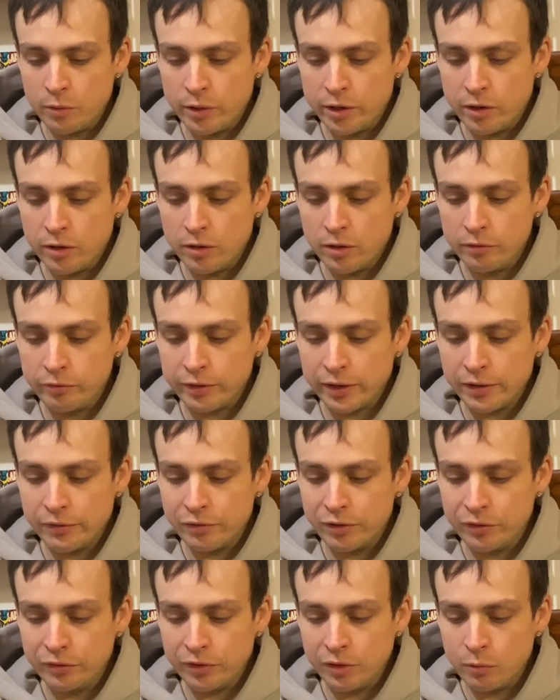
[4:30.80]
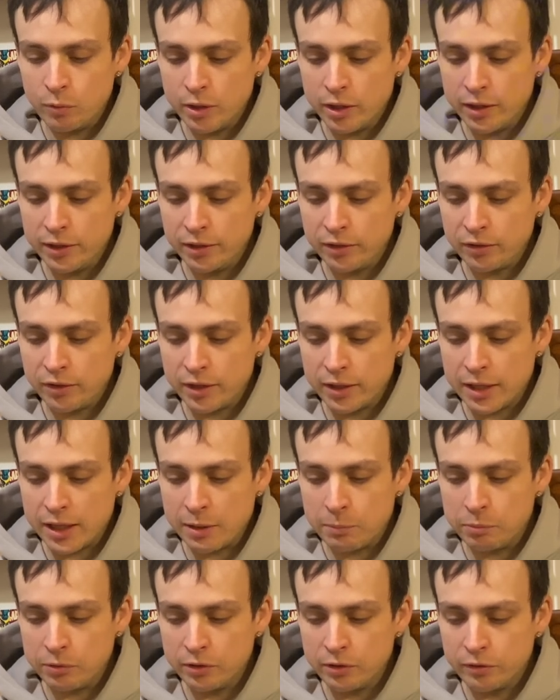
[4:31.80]
we're on rank 51, so we got a
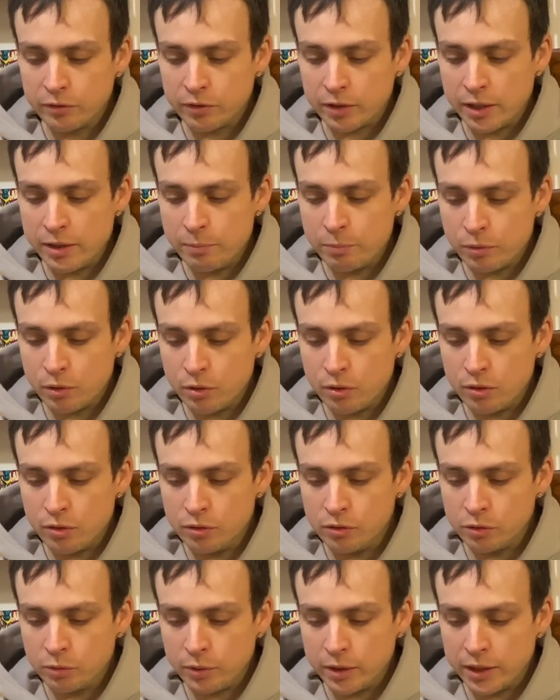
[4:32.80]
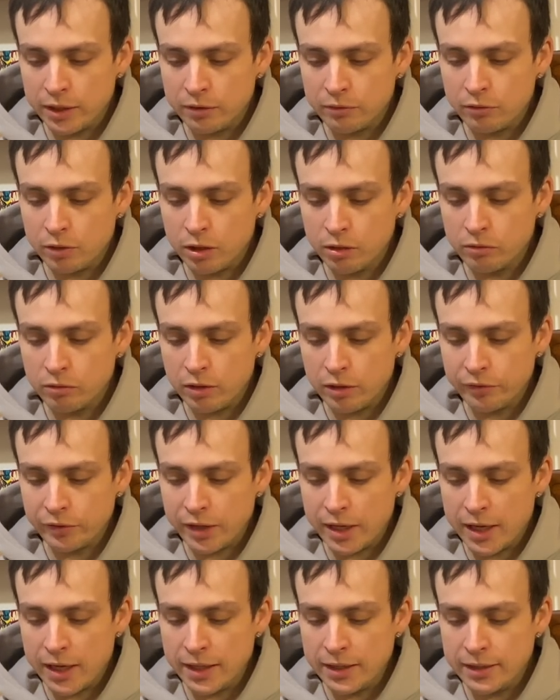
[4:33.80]
couple of Great Balls, we get the Rockruff
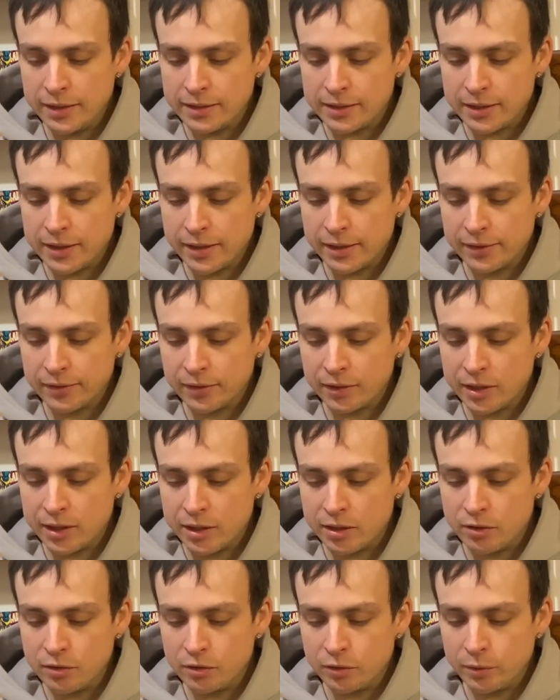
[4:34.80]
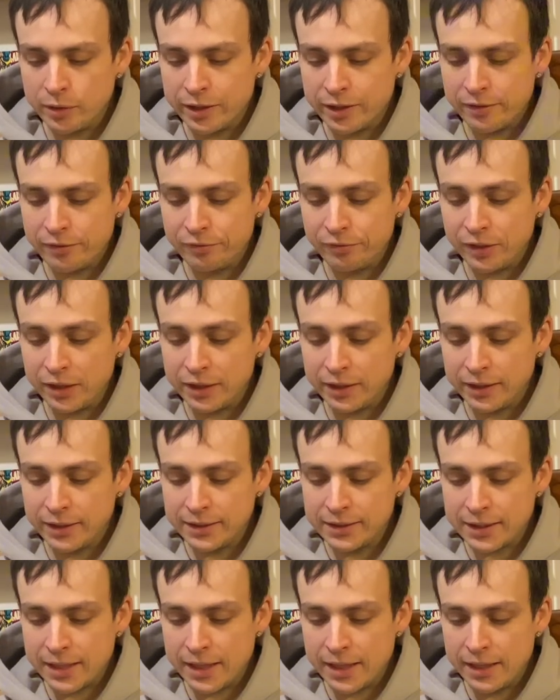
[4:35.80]
candies and XLs, we got a
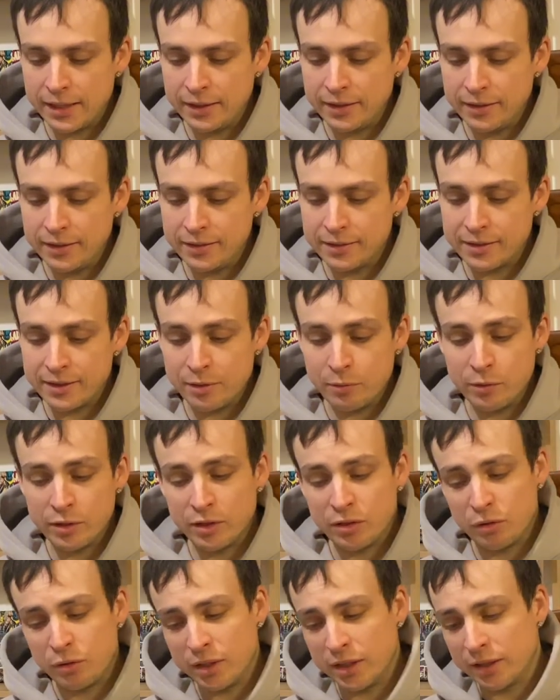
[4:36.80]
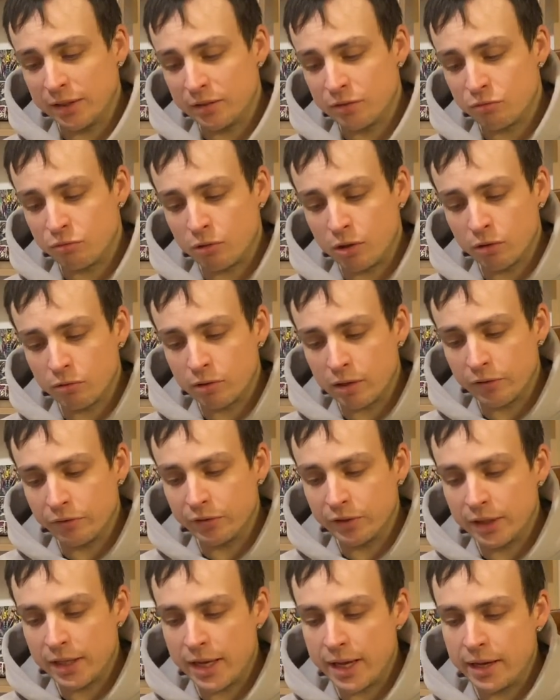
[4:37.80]
Phalanx candies, and we do get this Rockruff
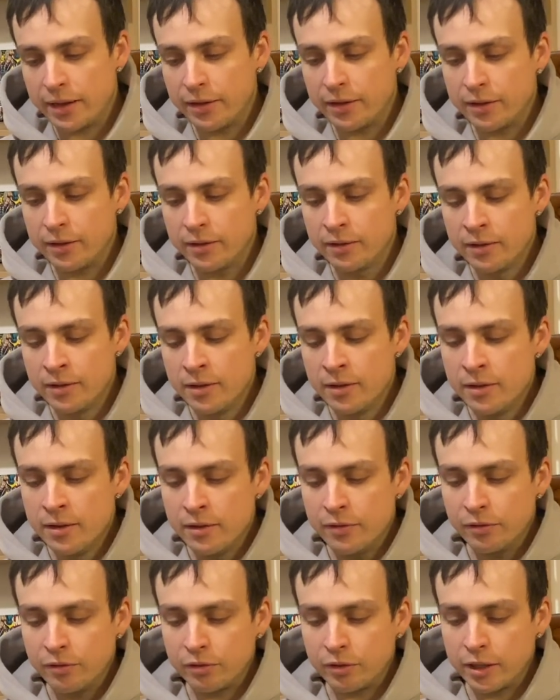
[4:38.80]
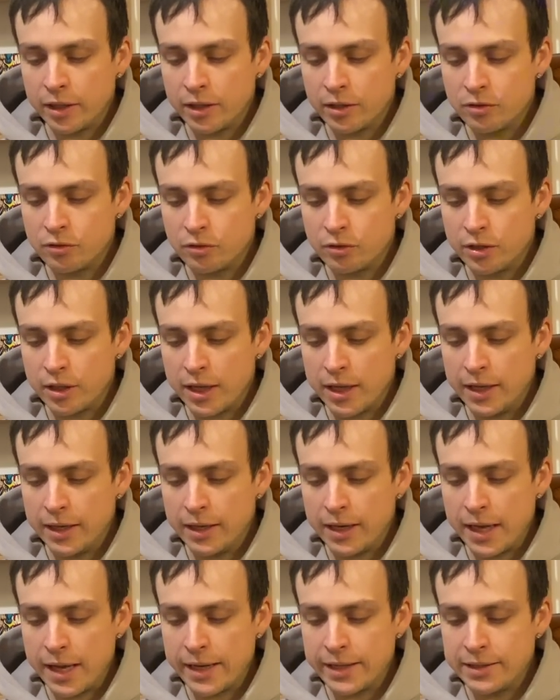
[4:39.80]
encounter,
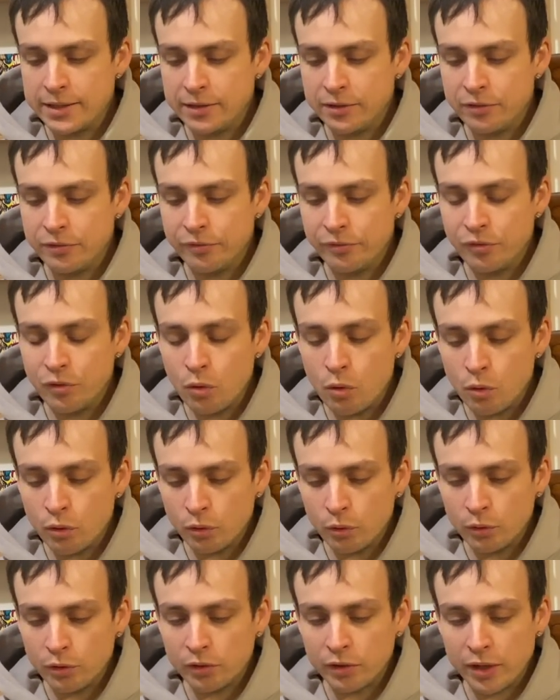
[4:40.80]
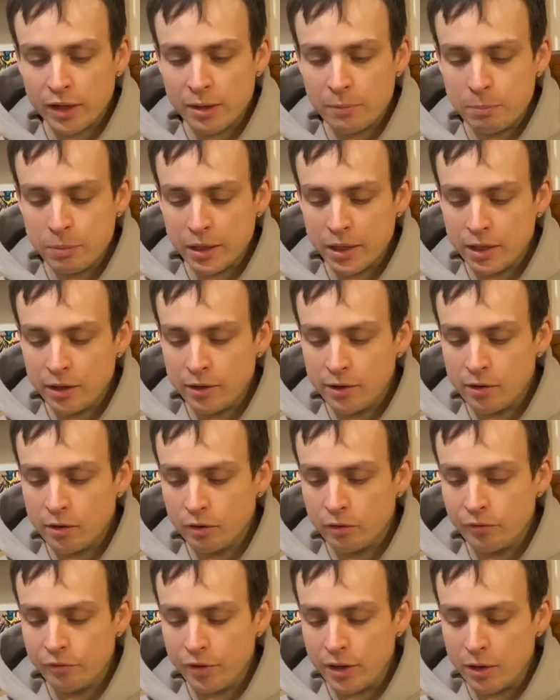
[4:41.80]
384 CP
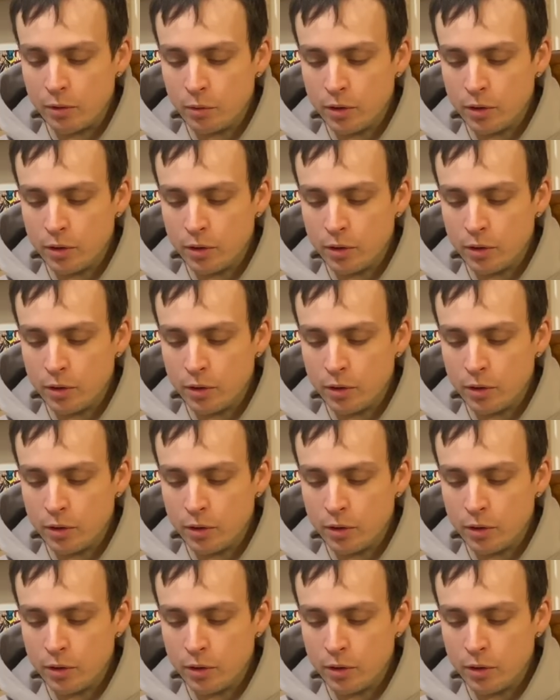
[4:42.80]
on that